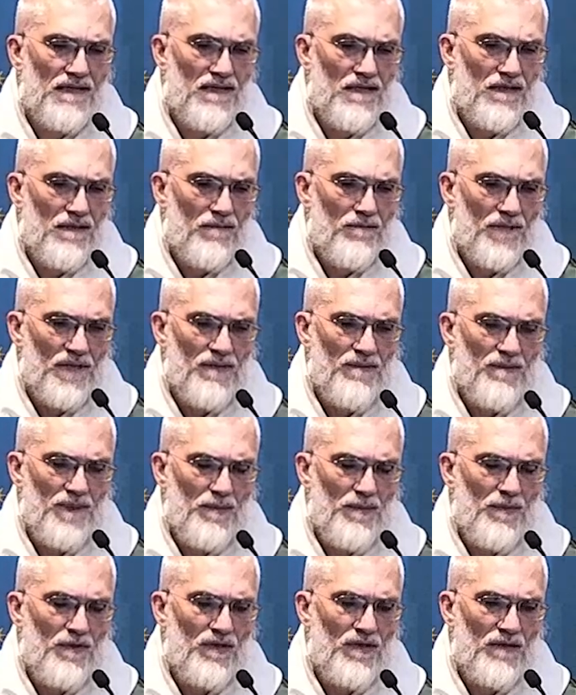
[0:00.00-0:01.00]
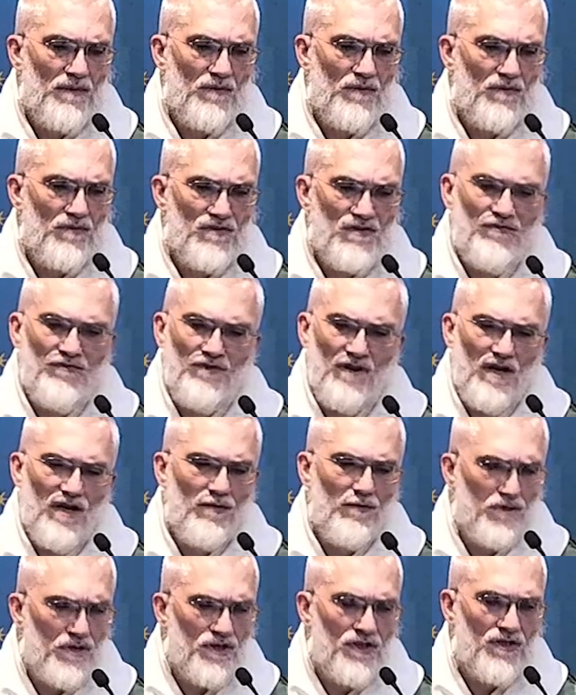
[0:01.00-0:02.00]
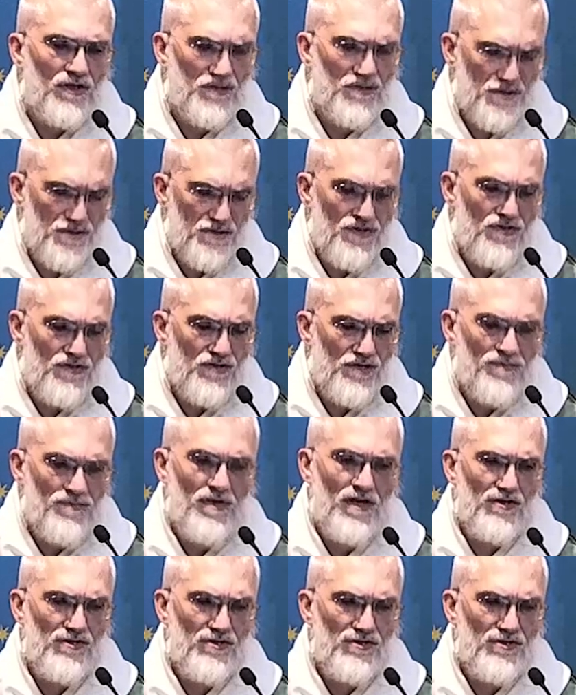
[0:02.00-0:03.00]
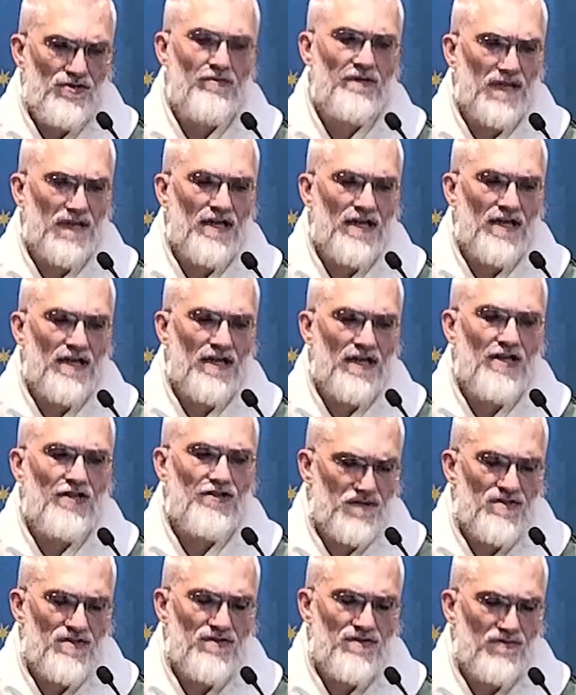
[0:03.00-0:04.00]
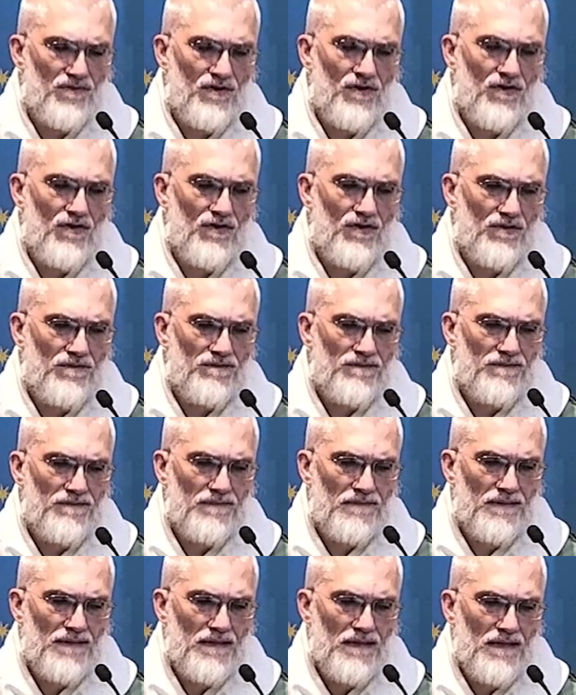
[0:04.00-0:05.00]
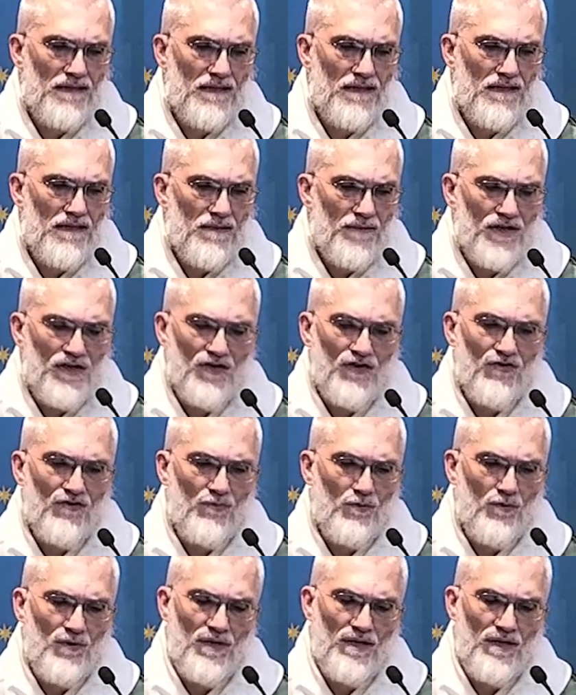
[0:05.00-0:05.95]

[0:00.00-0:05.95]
many people came up and said, Father, we're concerned about your elections this fall because what